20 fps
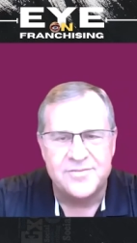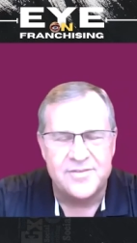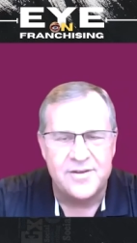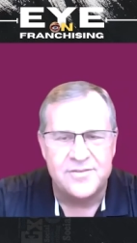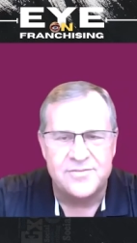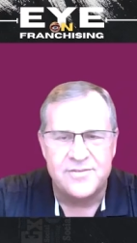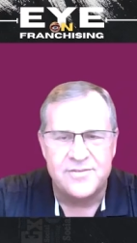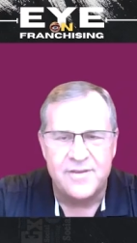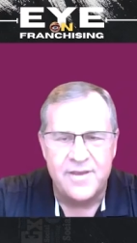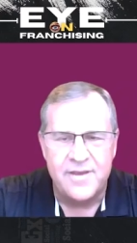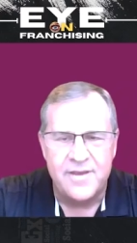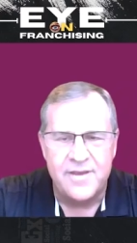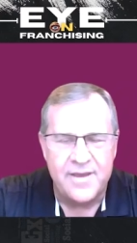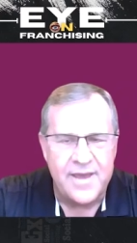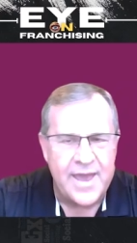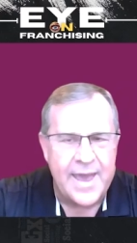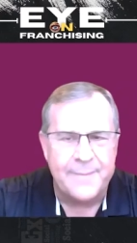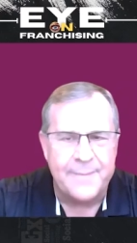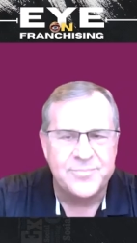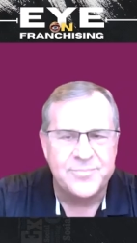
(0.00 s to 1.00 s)
that is
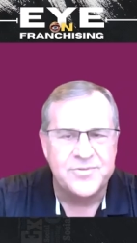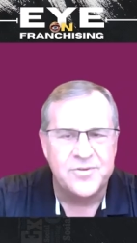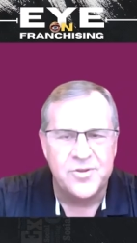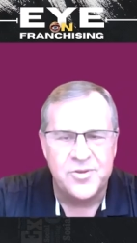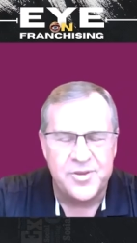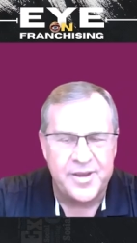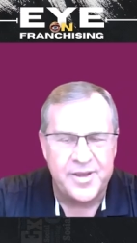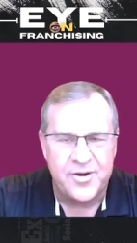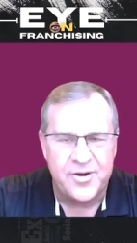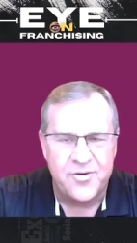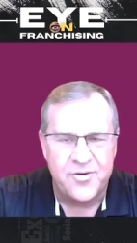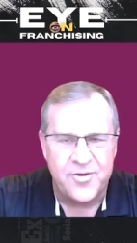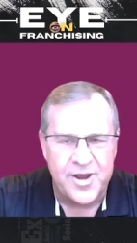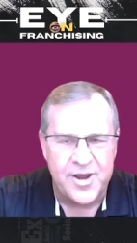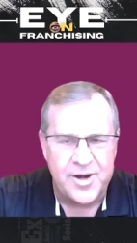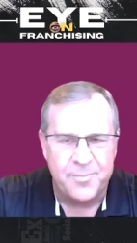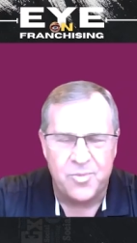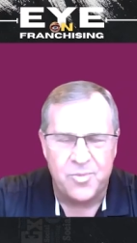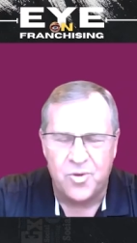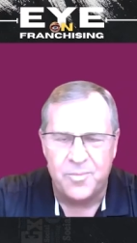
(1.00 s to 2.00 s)
absolutely
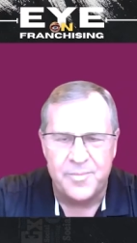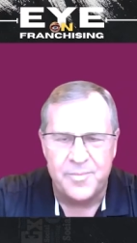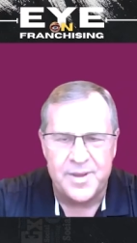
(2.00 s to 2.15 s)
incredible.